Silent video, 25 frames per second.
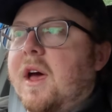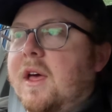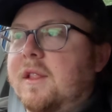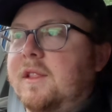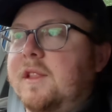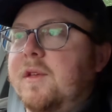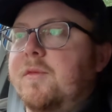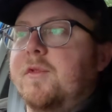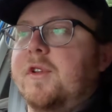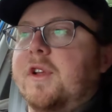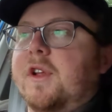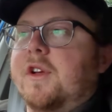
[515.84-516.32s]

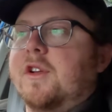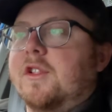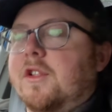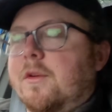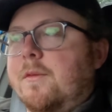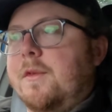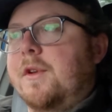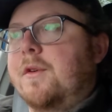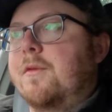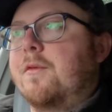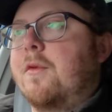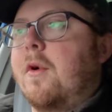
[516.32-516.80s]
unlimited
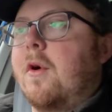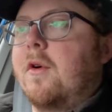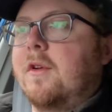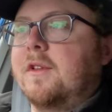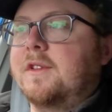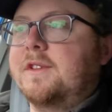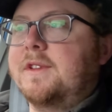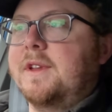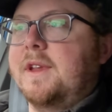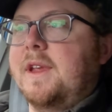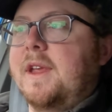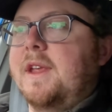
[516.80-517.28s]
kilometer
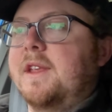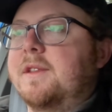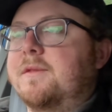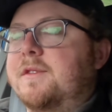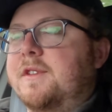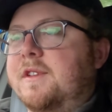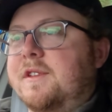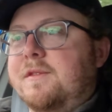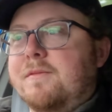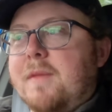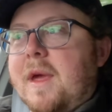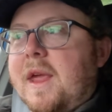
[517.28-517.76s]
warranty is
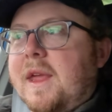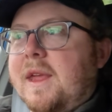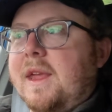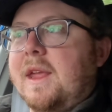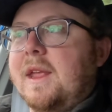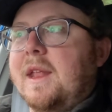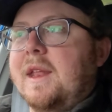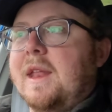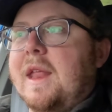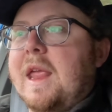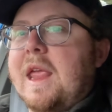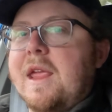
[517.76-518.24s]
just making
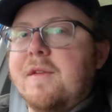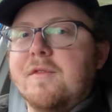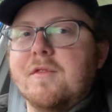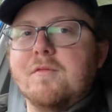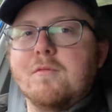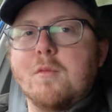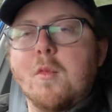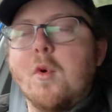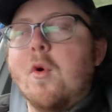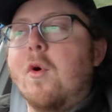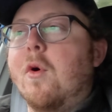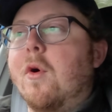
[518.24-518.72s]
it
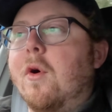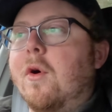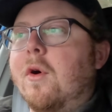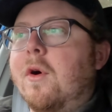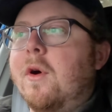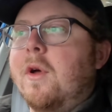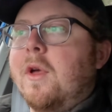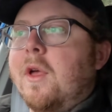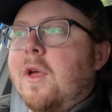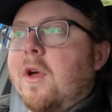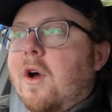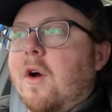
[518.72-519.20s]
even more
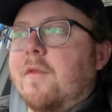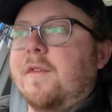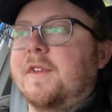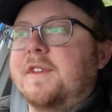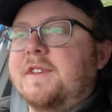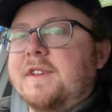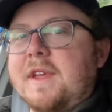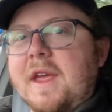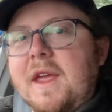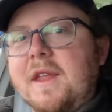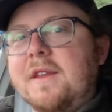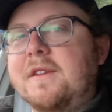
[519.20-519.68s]
of a
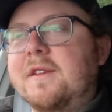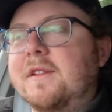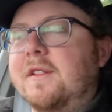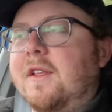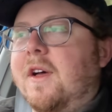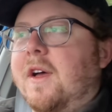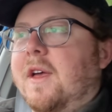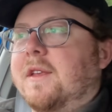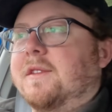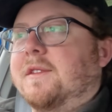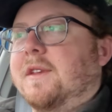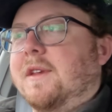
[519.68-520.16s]

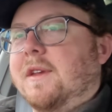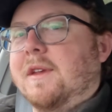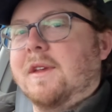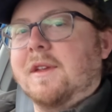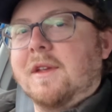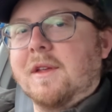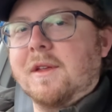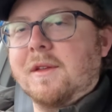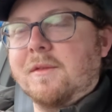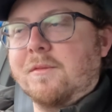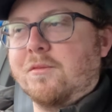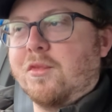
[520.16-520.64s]

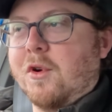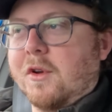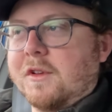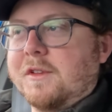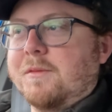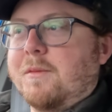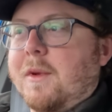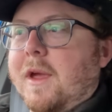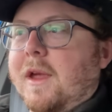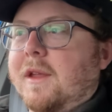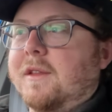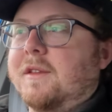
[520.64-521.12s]
tantalizing
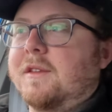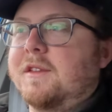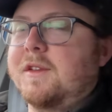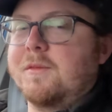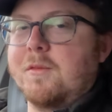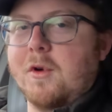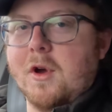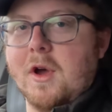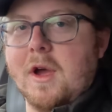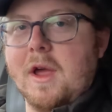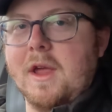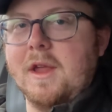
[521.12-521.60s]
prospect to
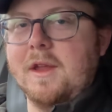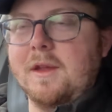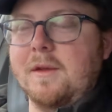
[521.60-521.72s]
buy.